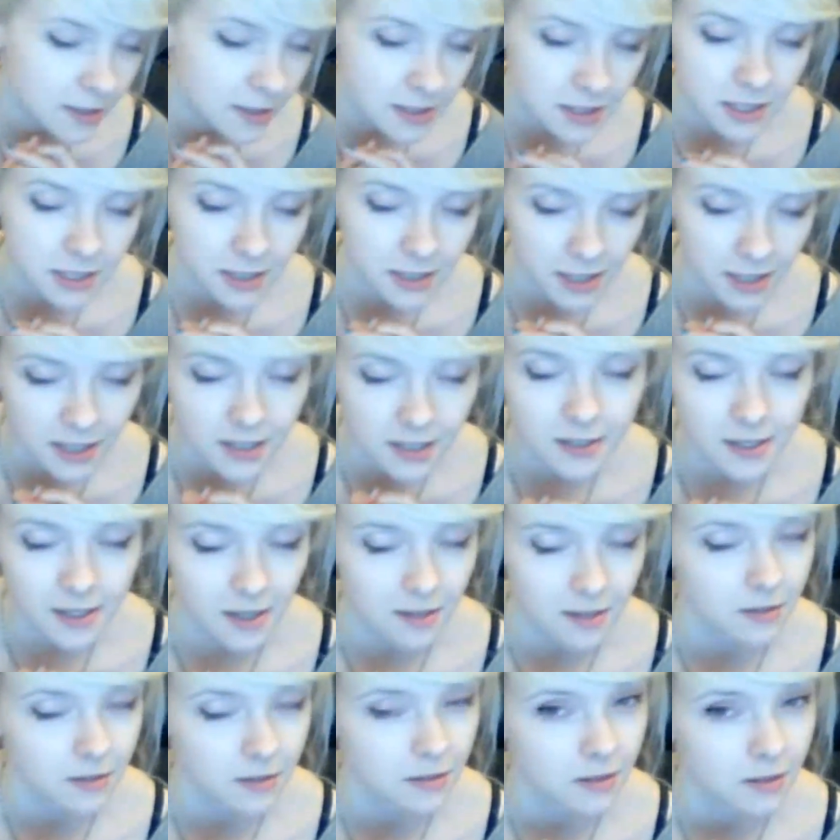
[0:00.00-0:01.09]
in this case, yes.
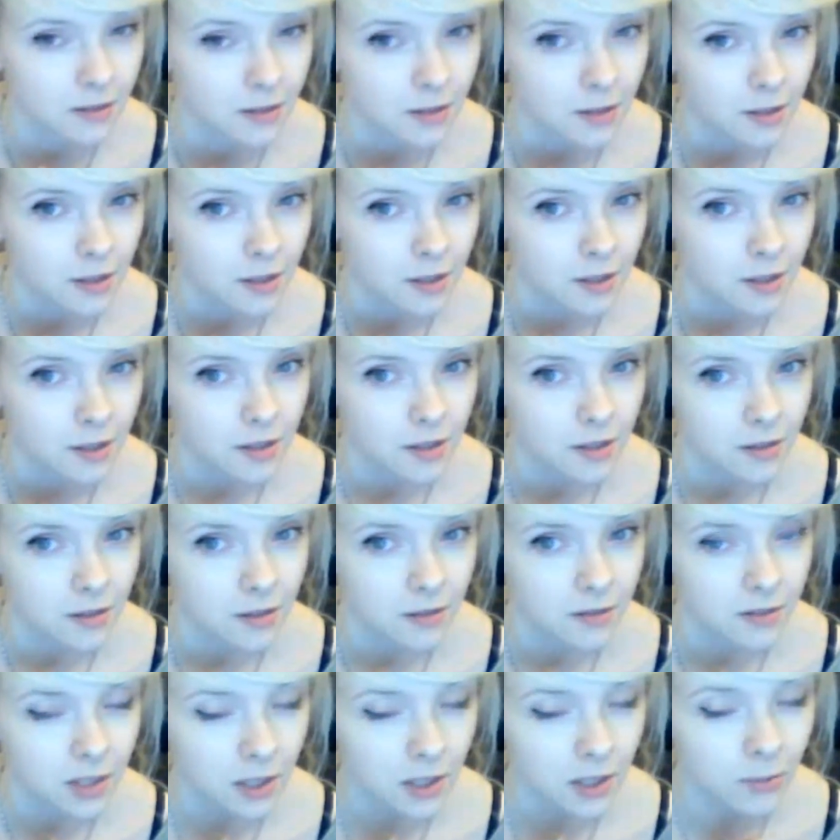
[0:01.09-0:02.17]

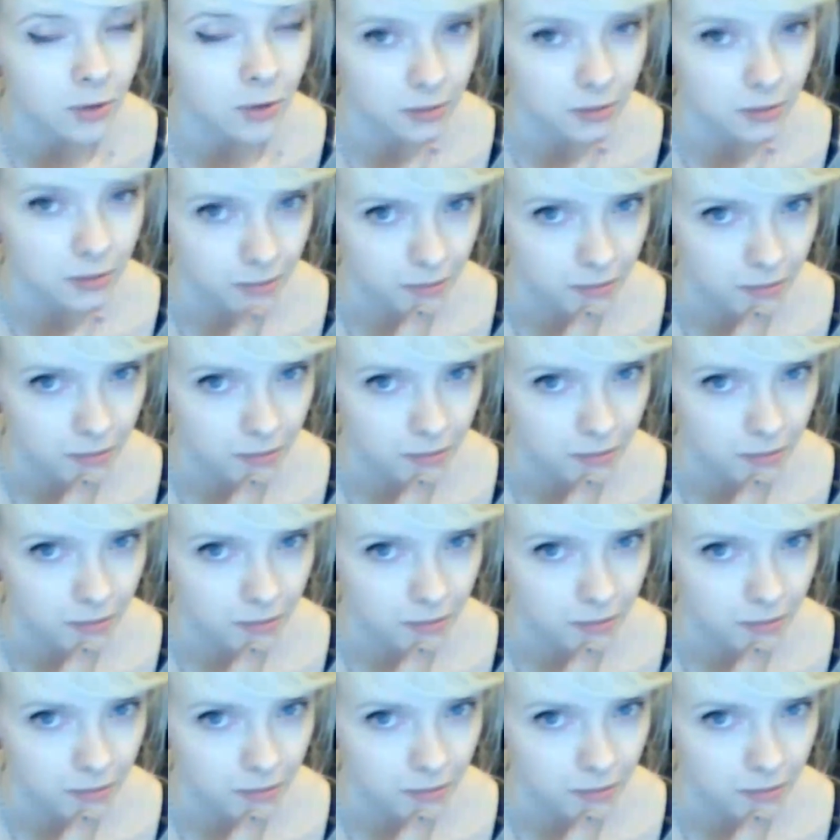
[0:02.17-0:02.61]
Seaman.